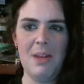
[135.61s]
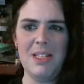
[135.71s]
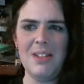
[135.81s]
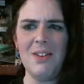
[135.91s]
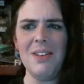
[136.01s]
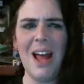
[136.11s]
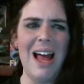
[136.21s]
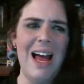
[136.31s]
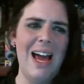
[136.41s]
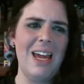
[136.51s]
it's still not
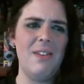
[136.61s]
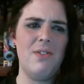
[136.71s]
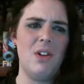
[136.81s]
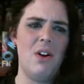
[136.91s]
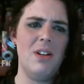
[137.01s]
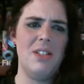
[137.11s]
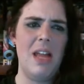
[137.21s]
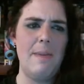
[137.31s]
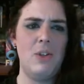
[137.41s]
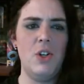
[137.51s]
high enough to cause
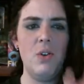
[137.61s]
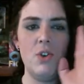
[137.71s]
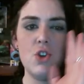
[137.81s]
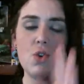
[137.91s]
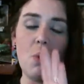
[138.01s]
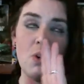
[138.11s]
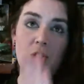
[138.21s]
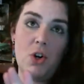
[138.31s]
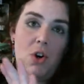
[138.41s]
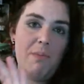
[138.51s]
damage in
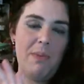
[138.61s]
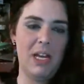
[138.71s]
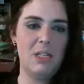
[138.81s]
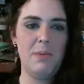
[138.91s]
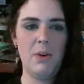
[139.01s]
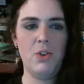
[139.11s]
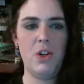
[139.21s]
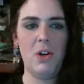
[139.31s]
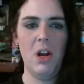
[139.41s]
short-term exposure.